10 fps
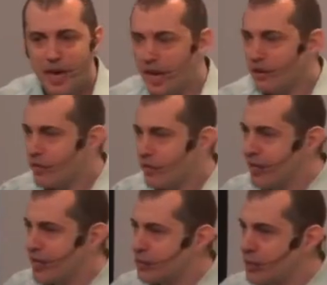I don't think
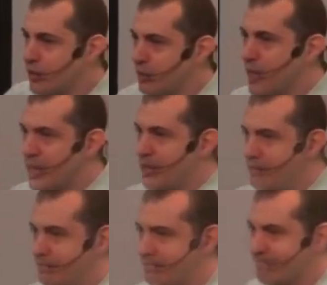that's real money.
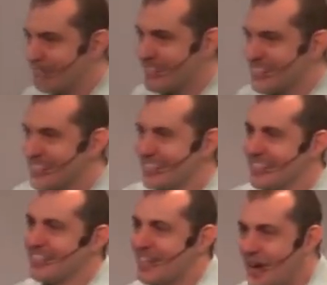
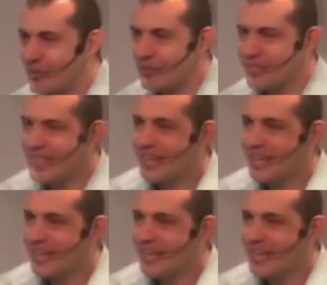I want the